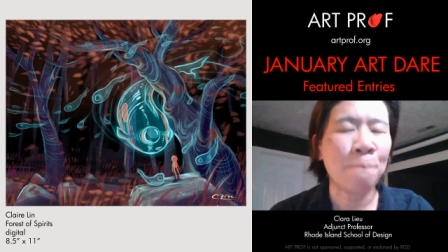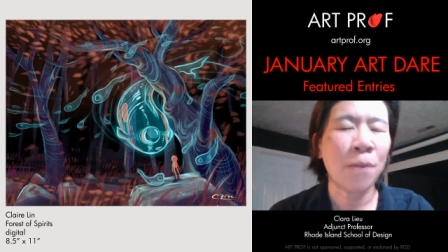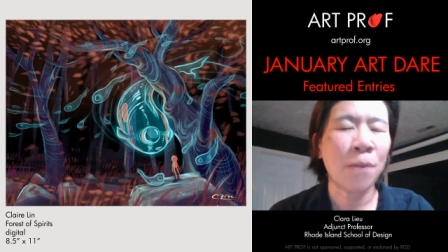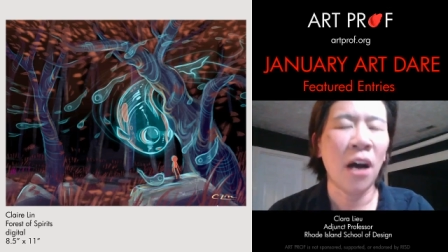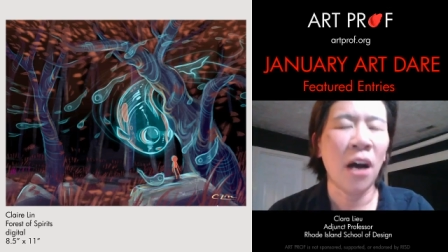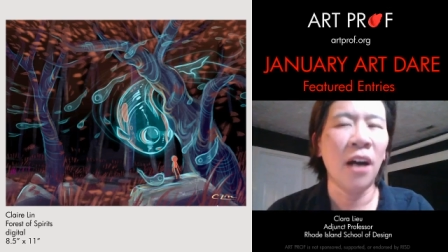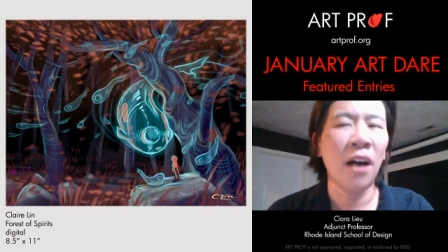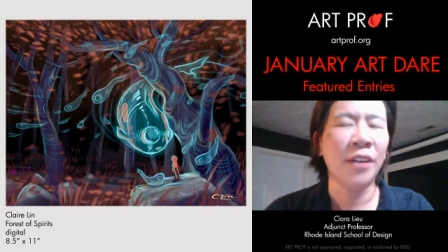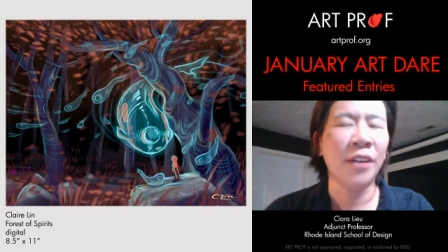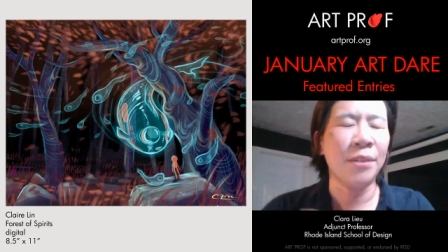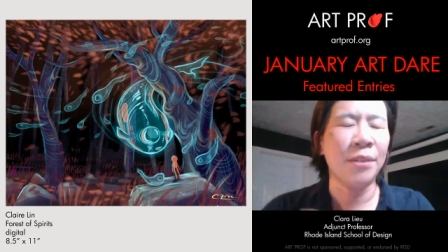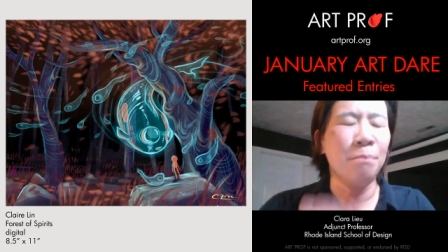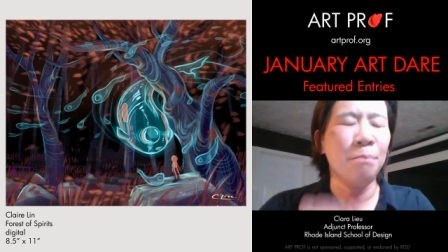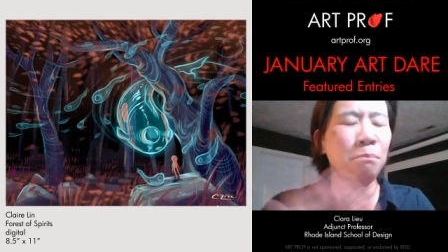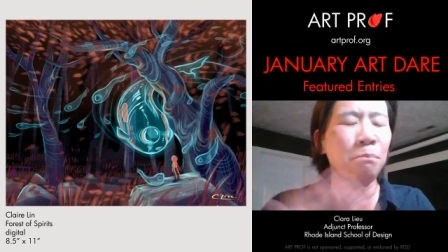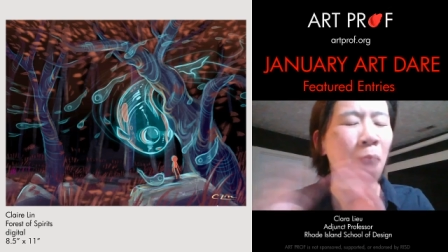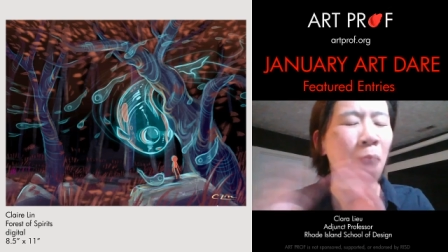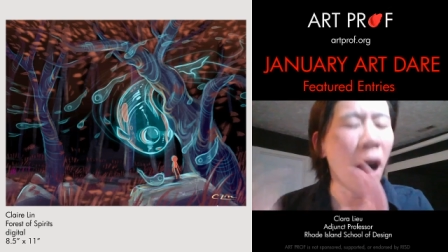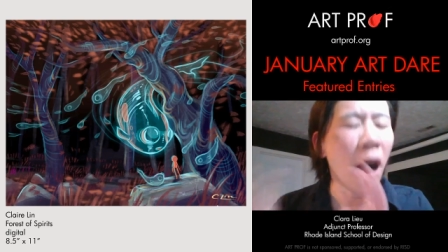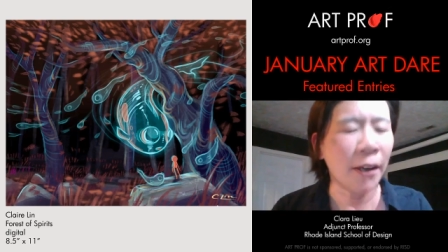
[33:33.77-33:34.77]
on
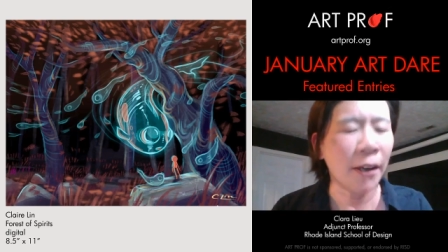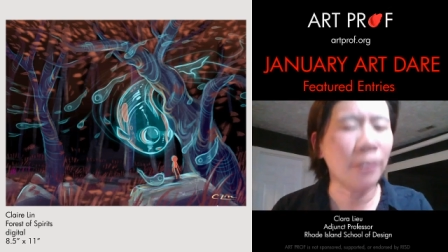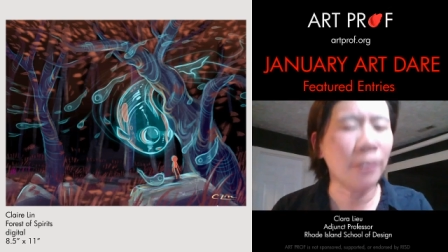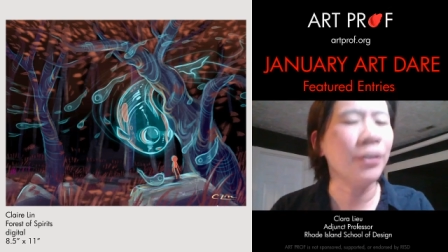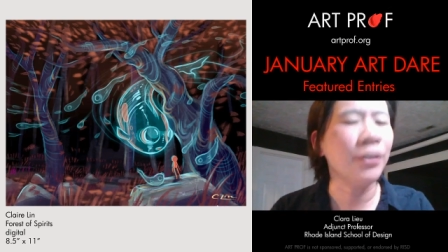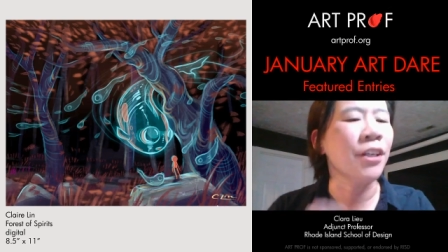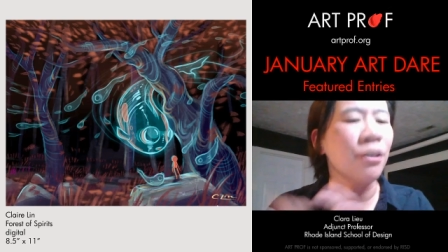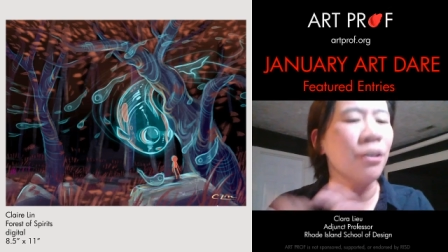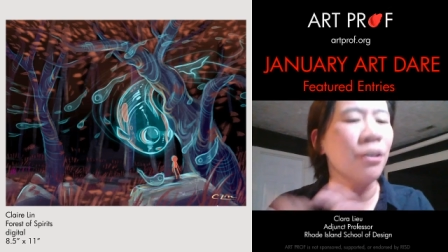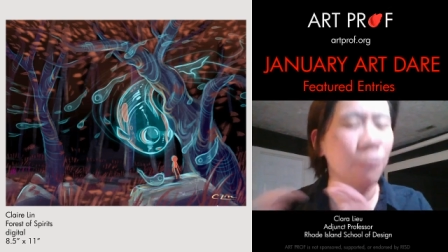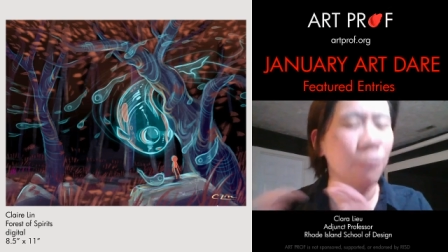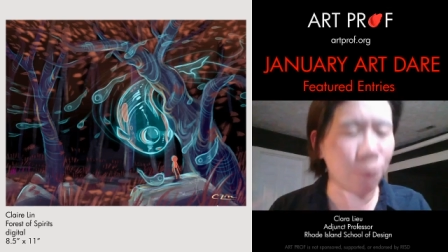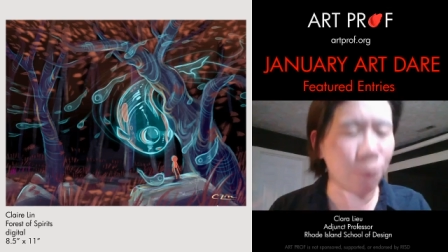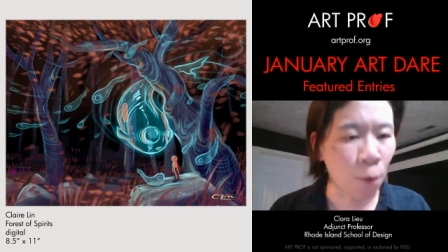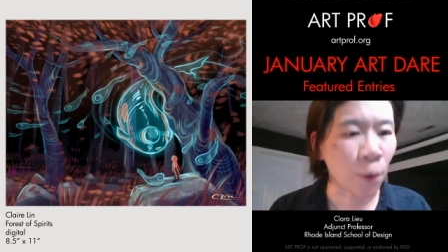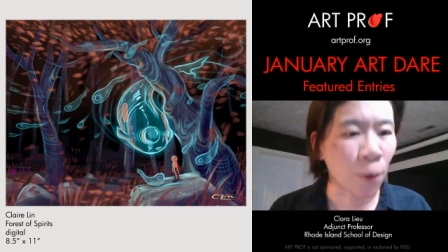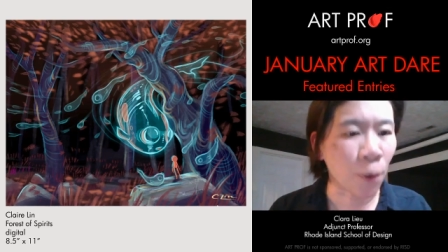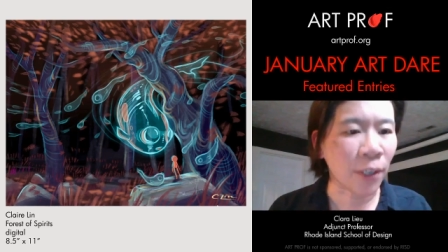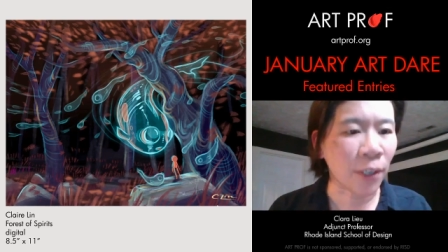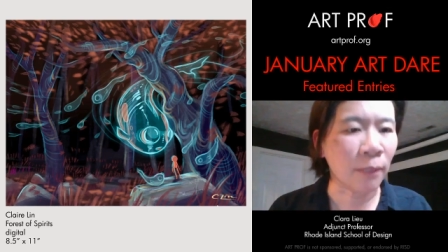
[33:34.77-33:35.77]
modeling
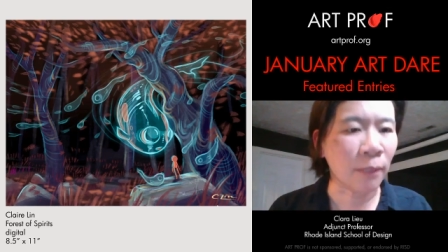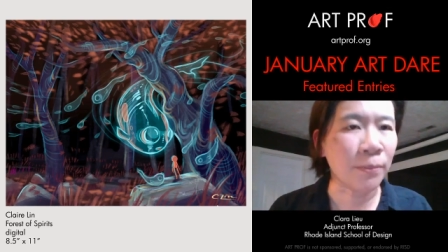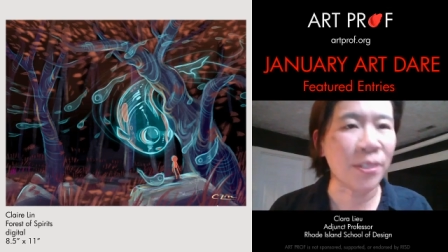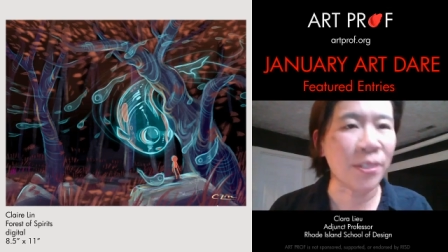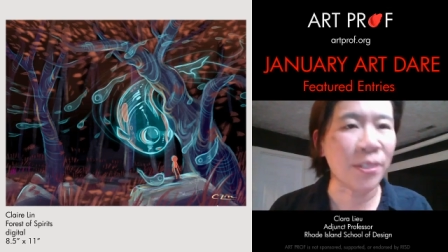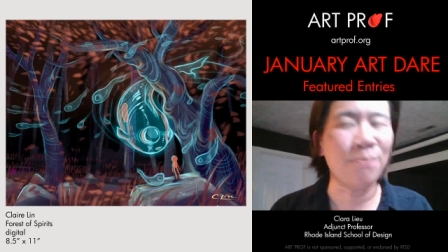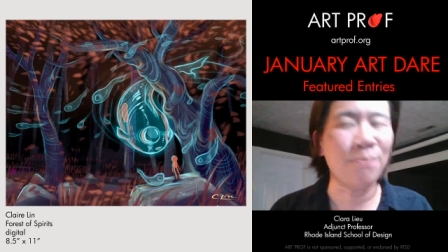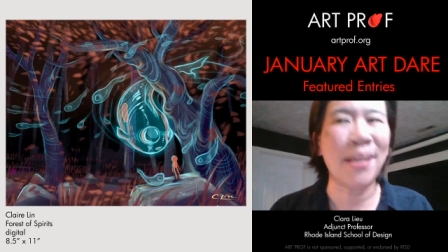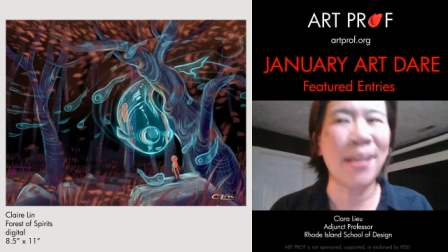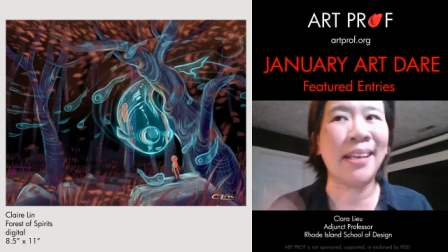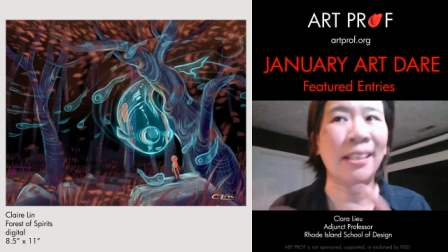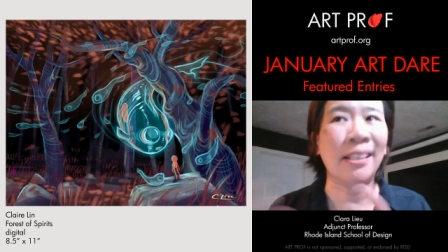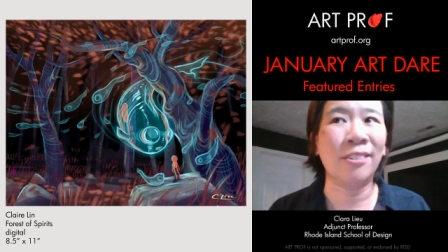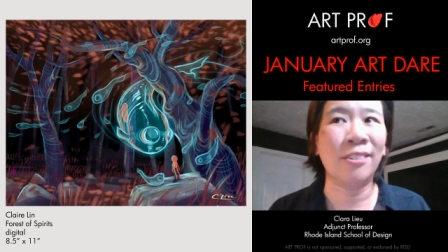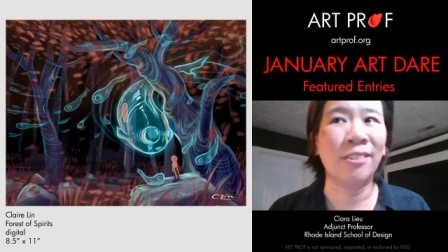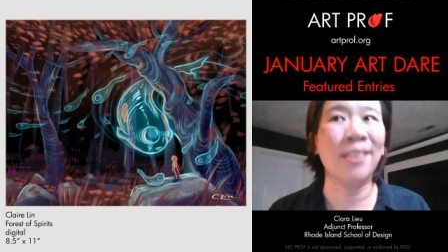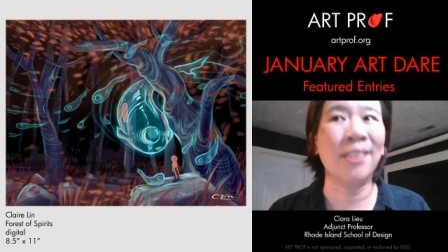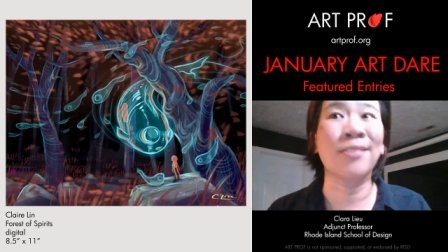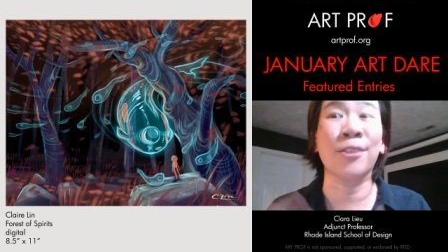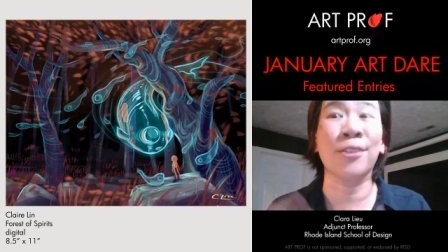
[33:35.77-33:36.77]
forms and making
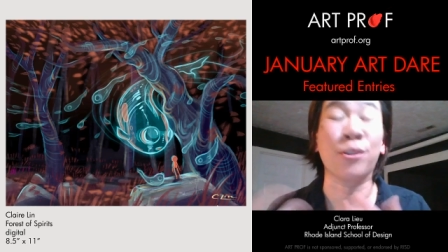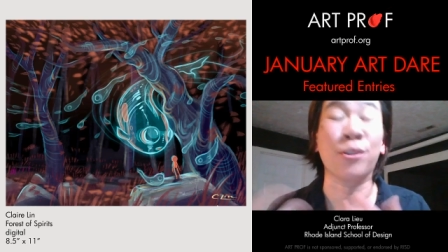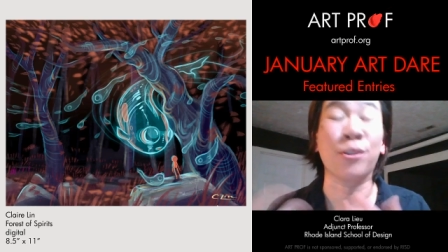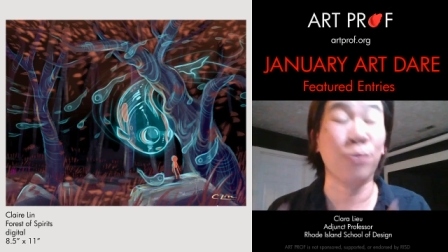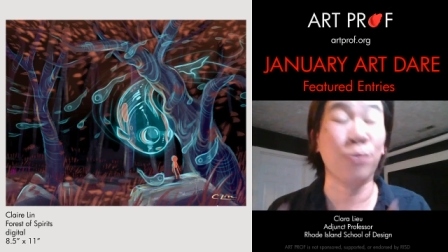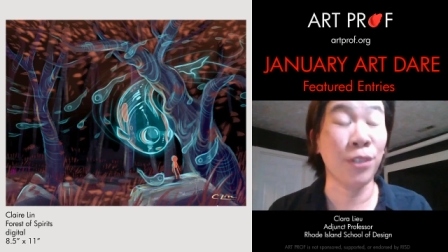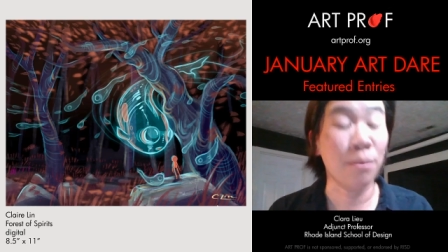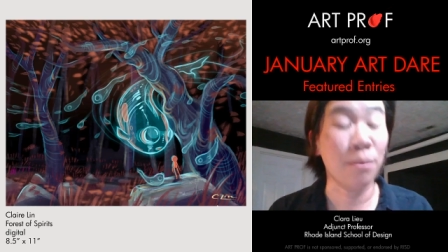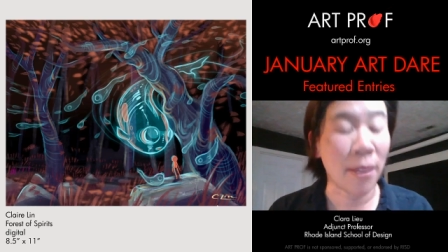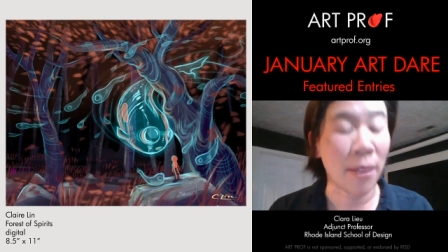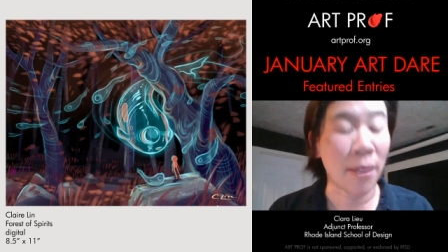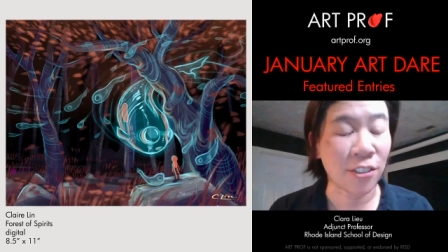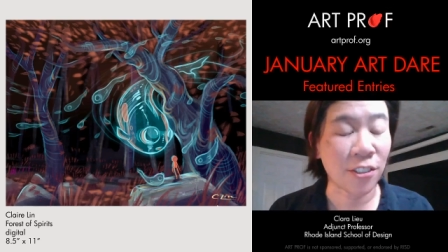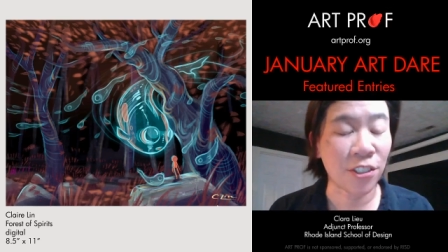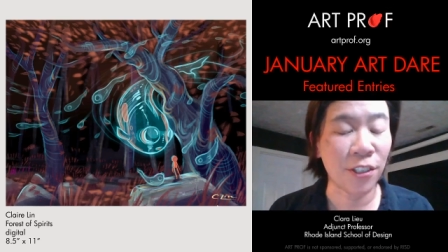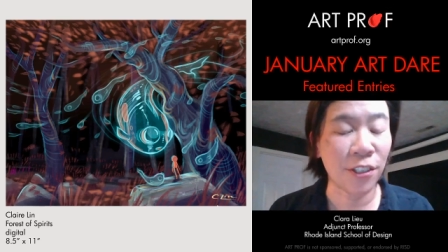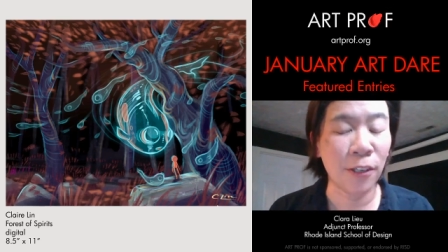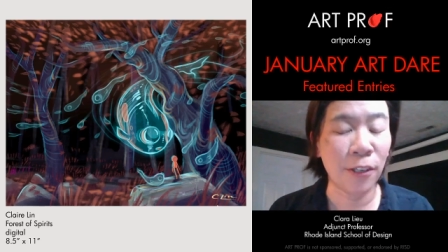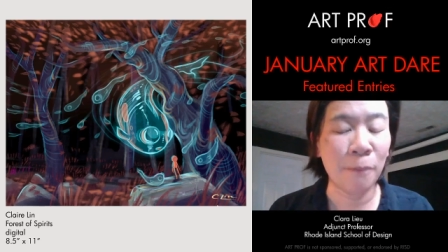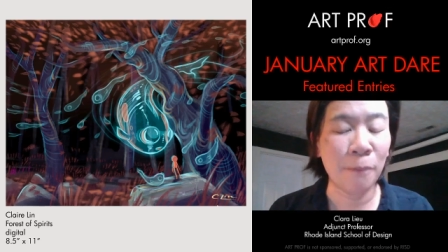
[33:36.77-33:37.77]
things look three
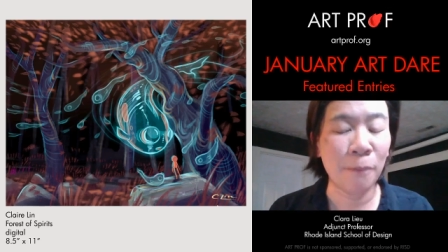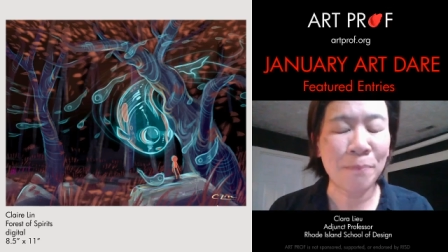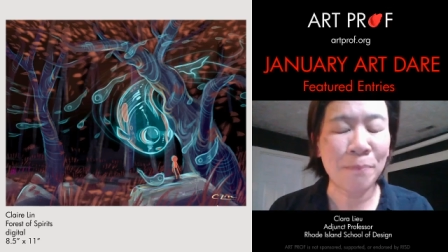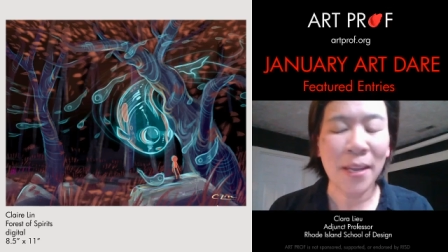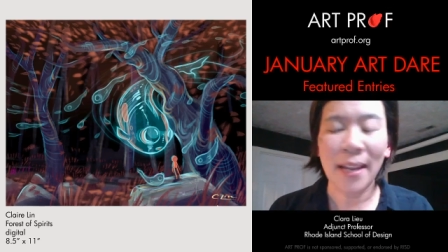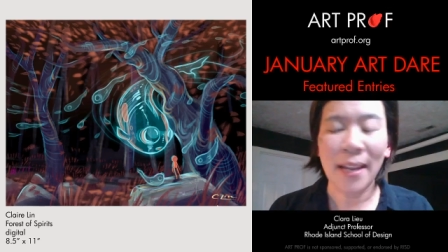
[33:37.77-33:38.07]
dimensional.